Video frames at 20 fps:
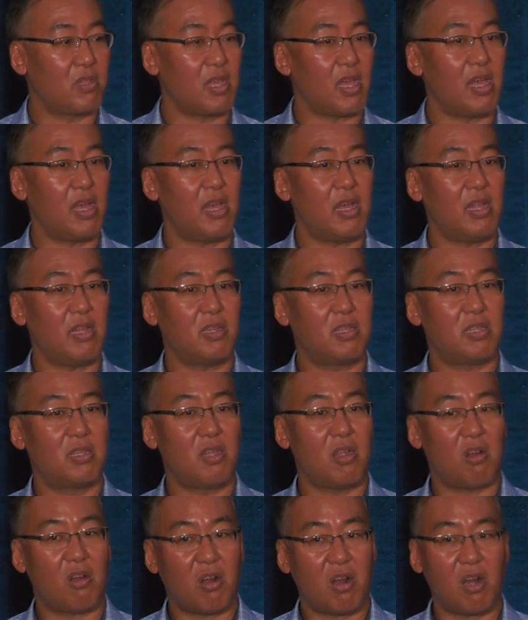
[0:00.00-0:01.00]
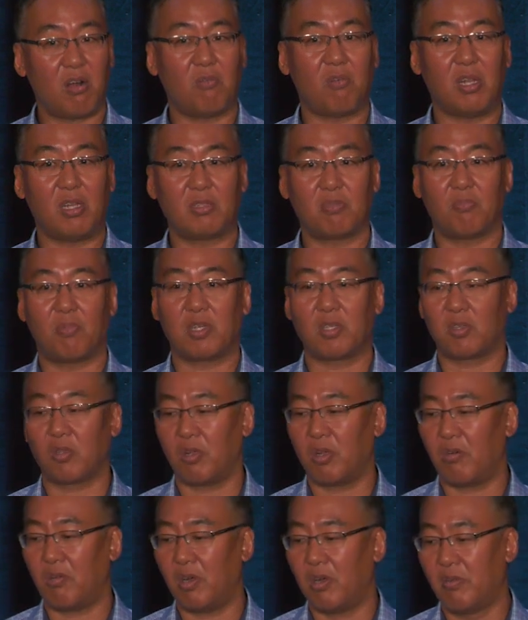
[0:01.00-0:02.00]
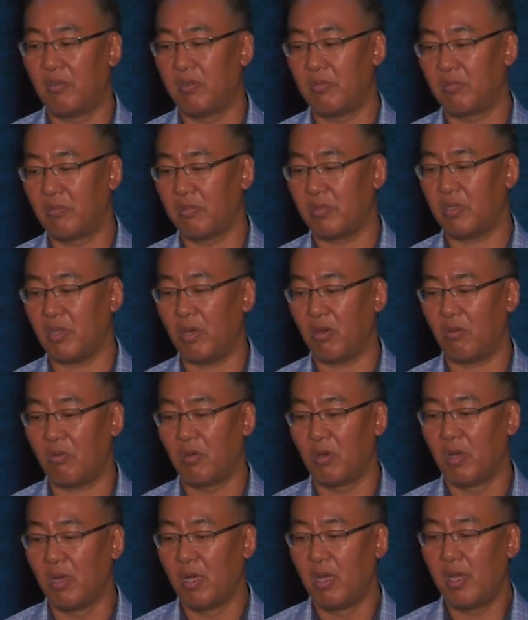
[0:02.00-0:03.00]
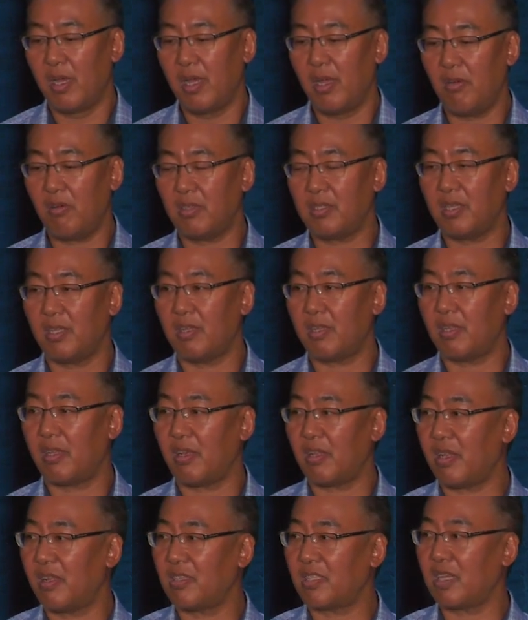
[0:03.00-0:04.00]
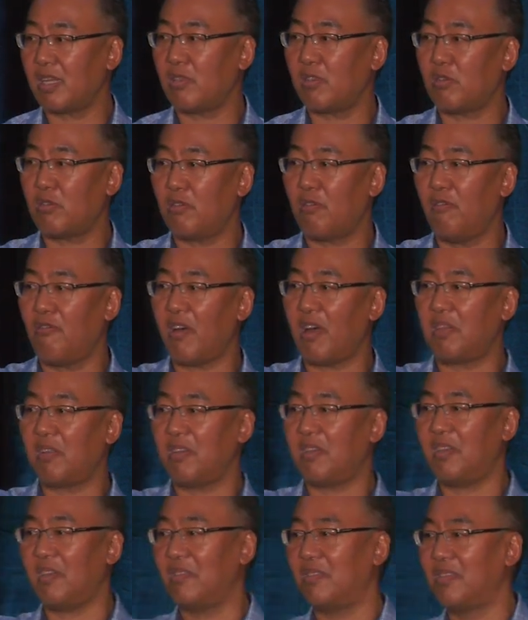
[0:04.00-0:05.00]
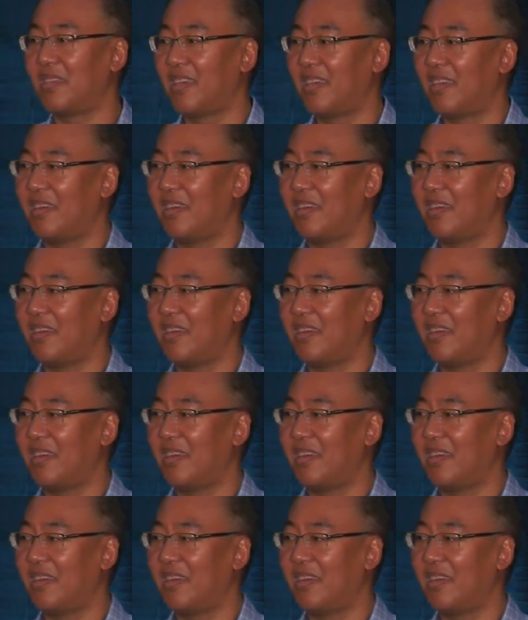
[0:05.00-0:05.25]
and their heart rate's much lower. So let's get to 2 volunteers